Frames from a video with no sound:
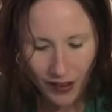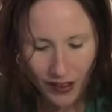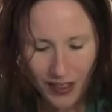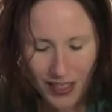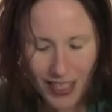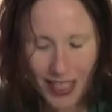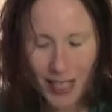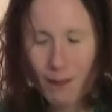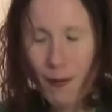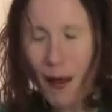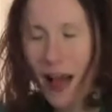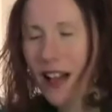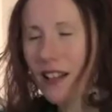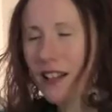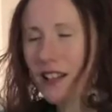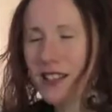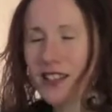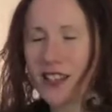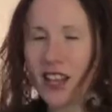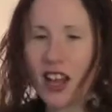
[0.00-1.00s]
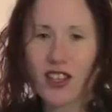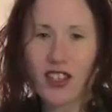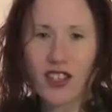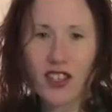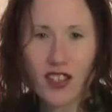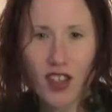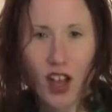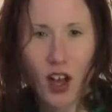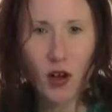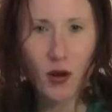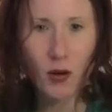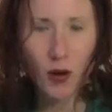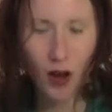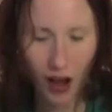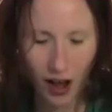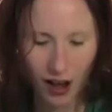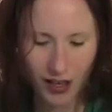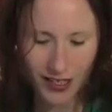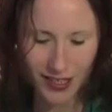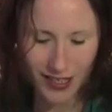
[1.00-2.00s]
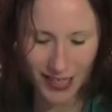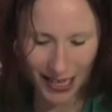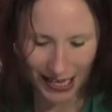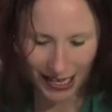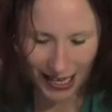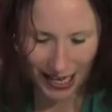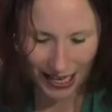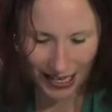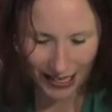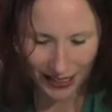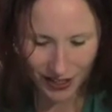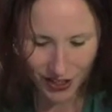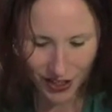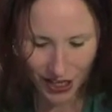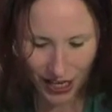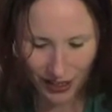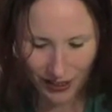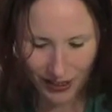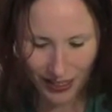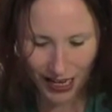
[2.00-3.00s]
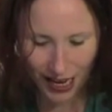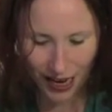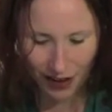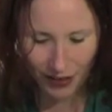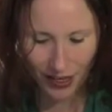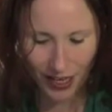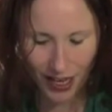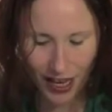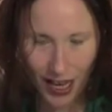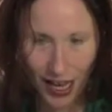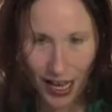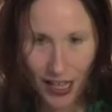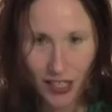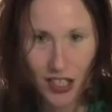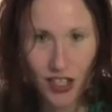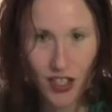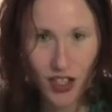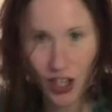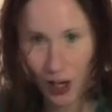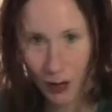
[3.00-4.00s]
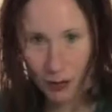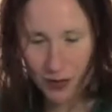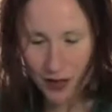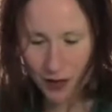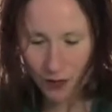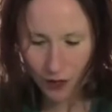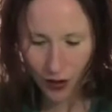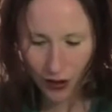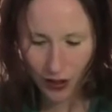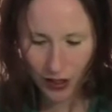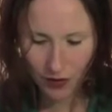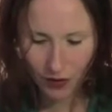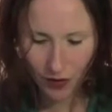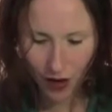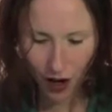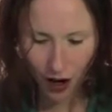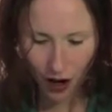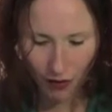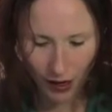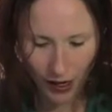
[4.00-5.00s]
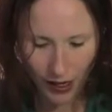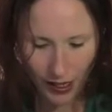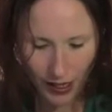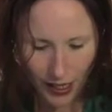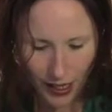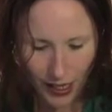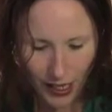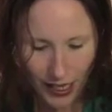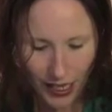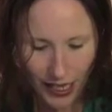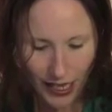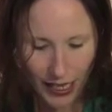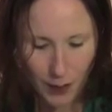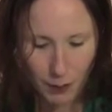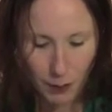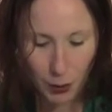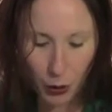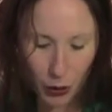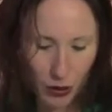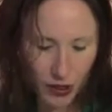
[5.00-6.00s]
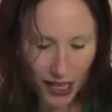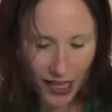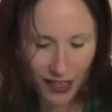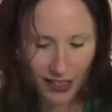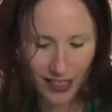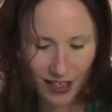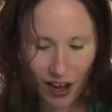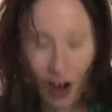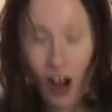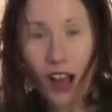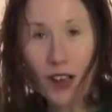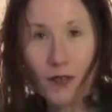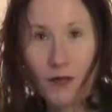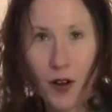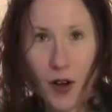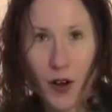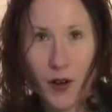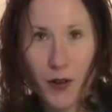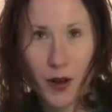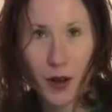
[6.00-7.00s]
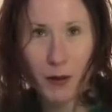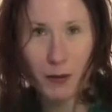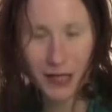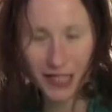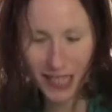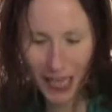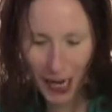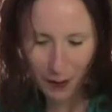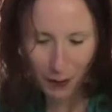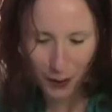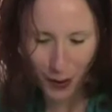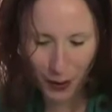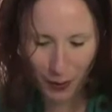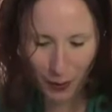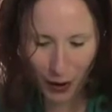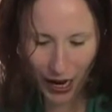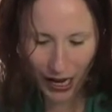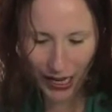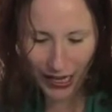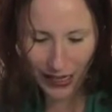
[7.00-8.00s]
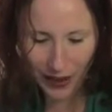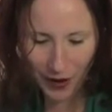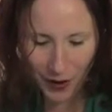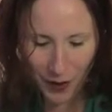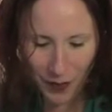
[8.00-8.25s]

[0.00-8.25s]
"Spells are so last decade," shouted Harry as he jumped in front of Cara. He pulled out his iPhone and was tapping away.